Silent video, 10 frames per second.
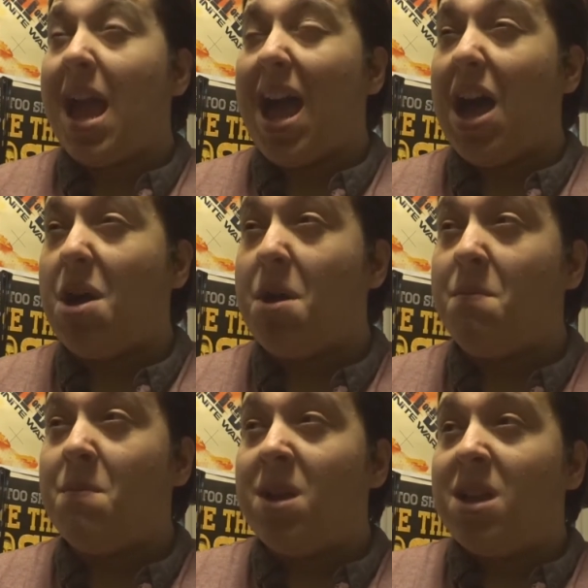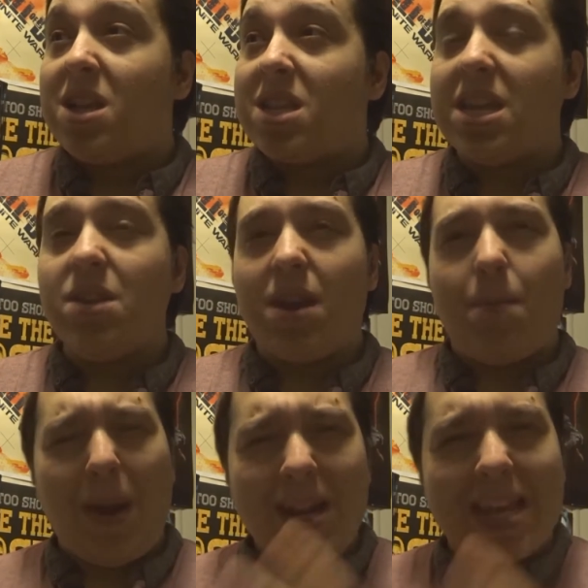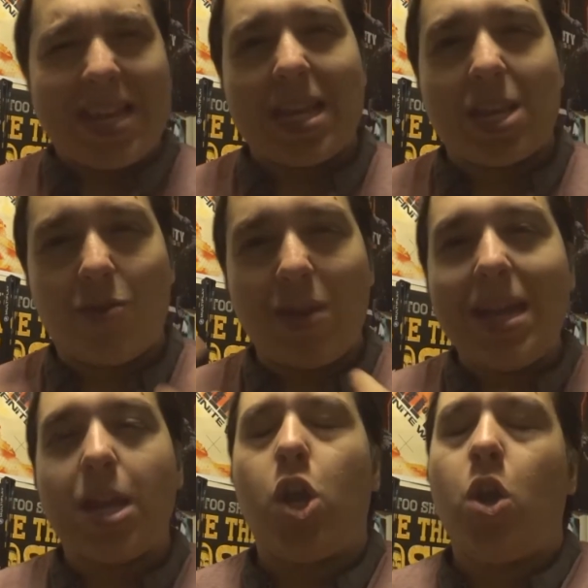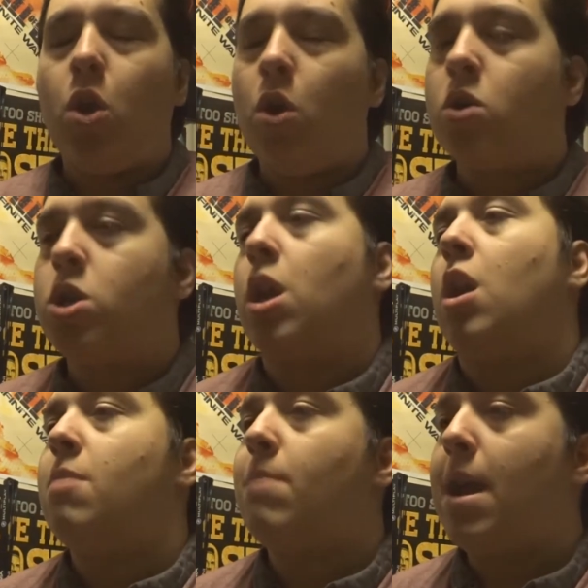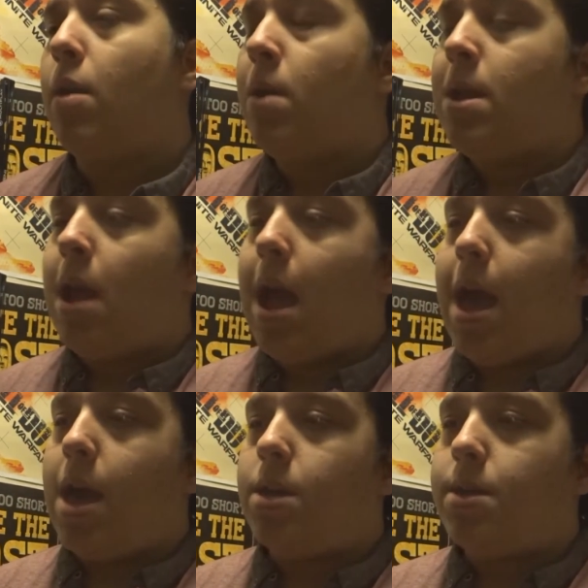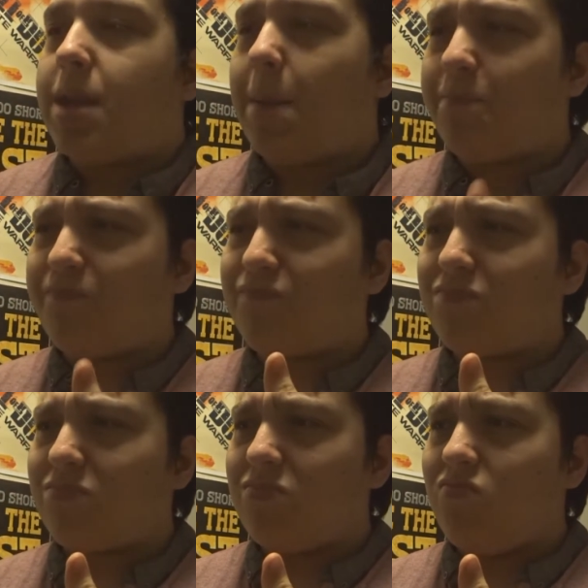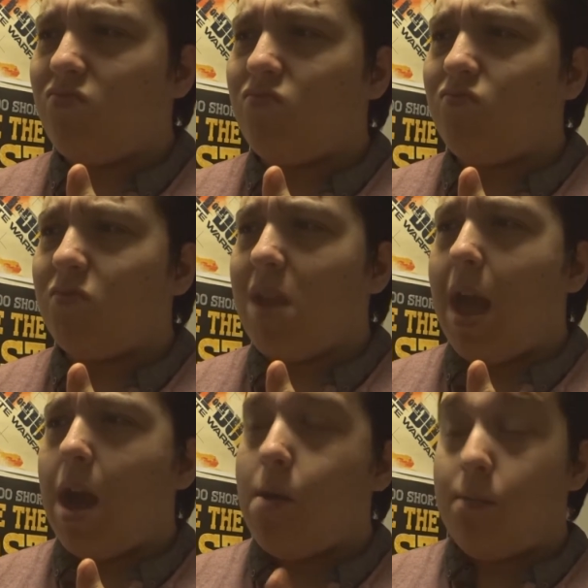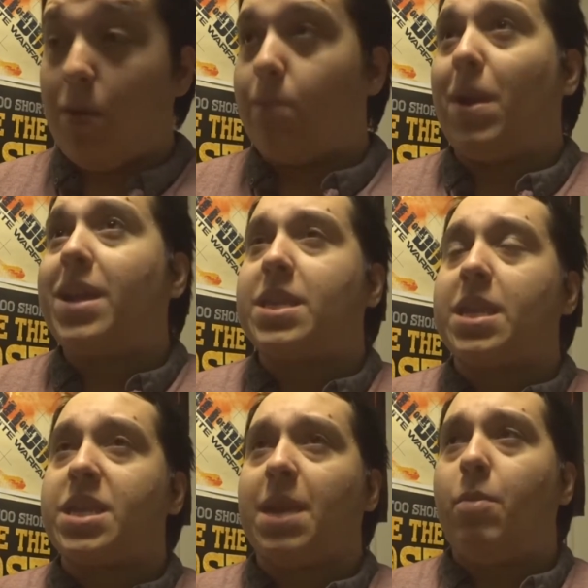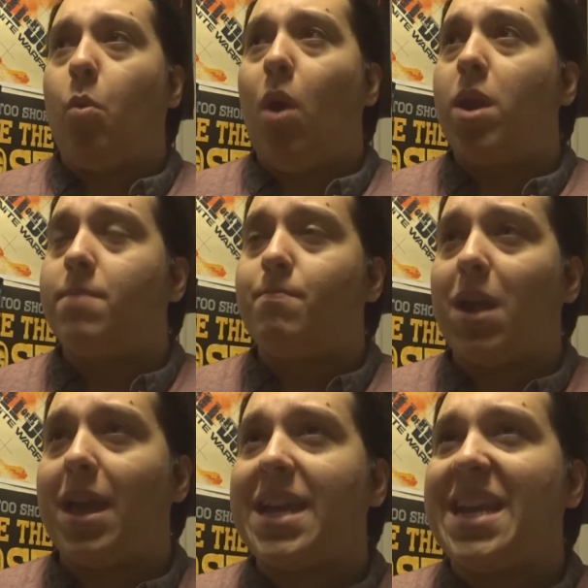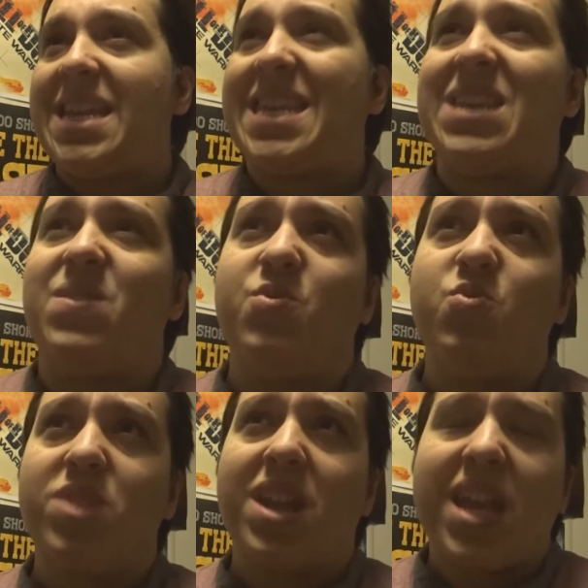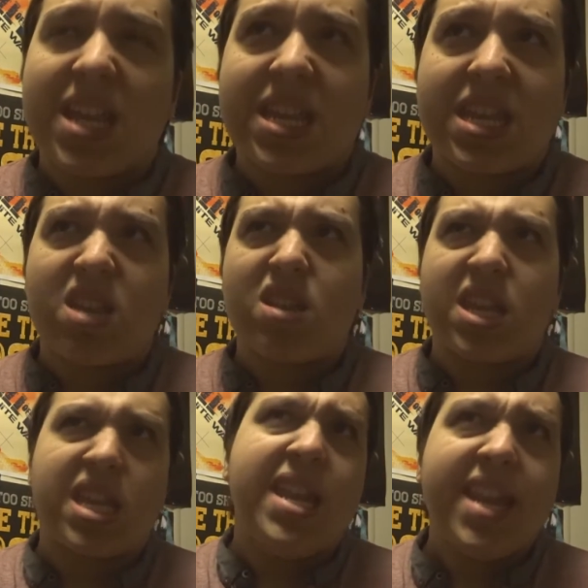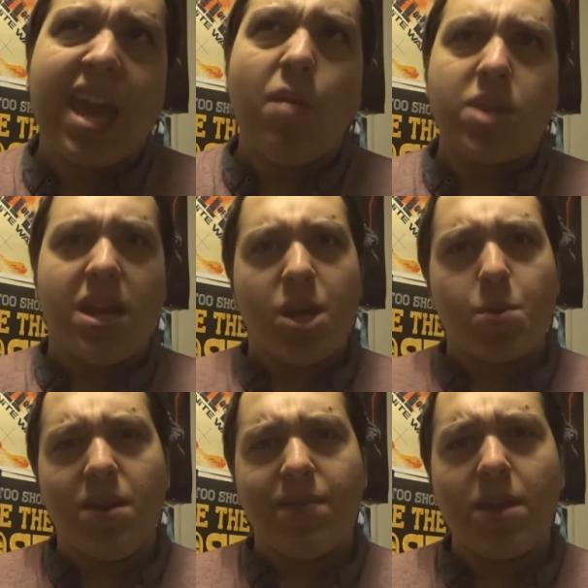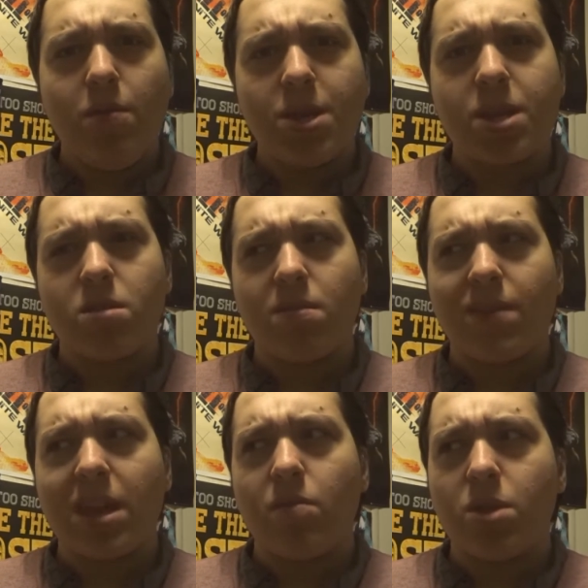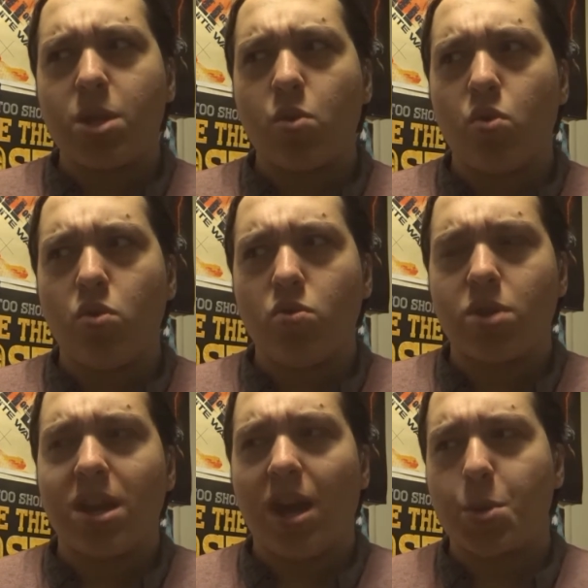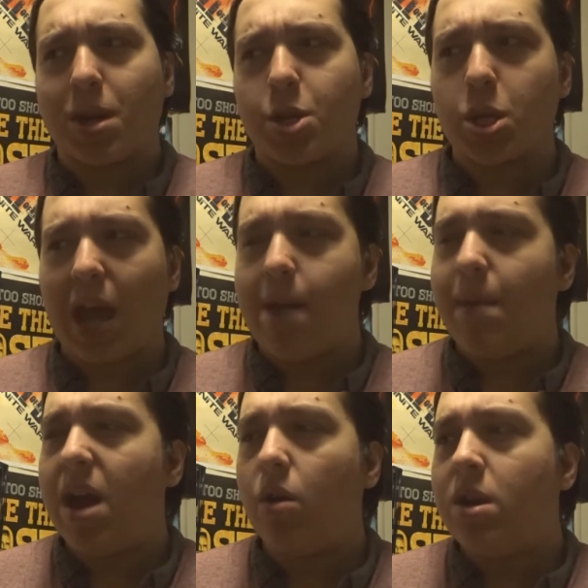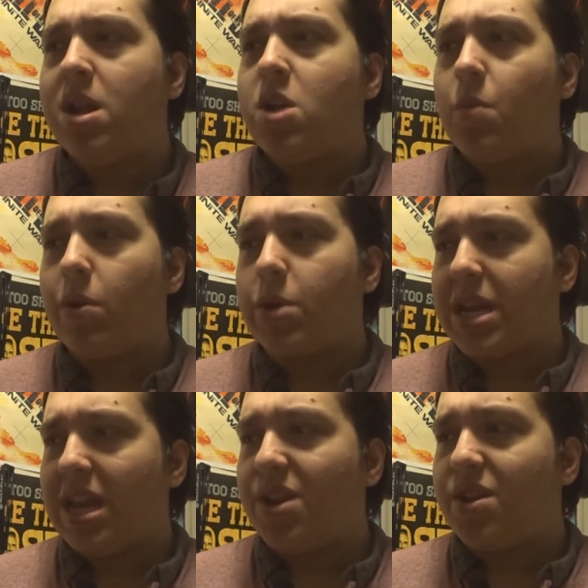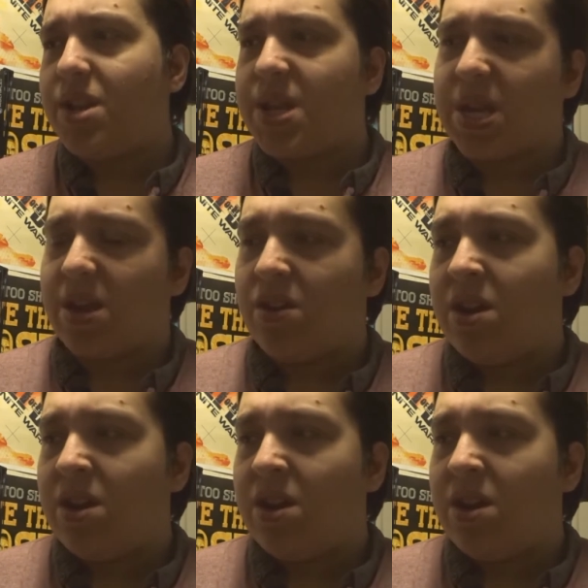Do you know, I played the Assassin's Creed a long time now, and well, played it since number 1 and played it until the Syndicate was the last one, I think it was, or the last one that just came out, where it was in London. So